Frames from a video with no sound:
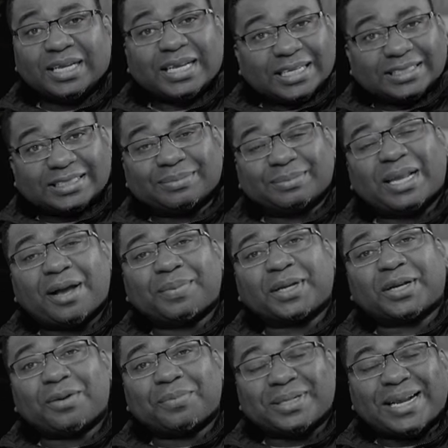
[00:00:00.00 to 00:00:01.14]
it's now
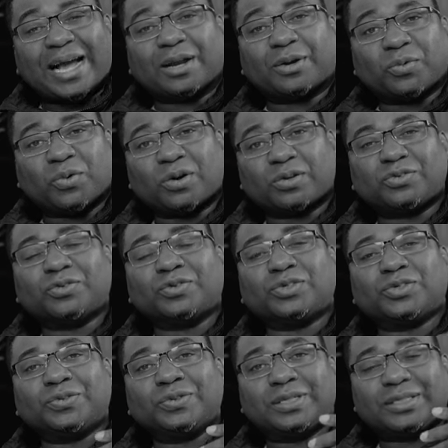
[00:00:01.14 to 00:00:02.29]
becoming hard work to
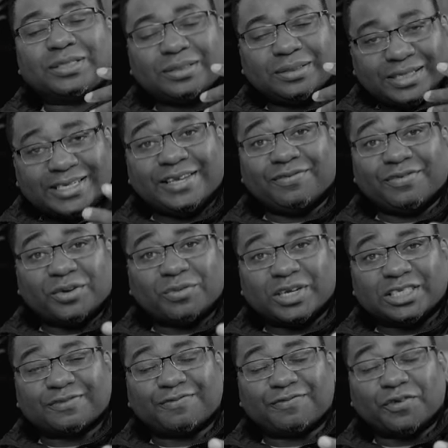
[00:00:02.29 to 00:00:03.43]
do
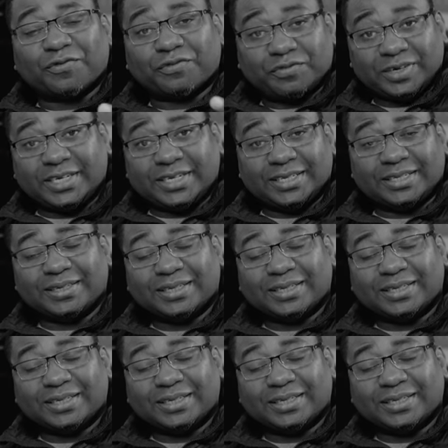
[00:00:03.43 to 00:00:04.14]
giveaways for free.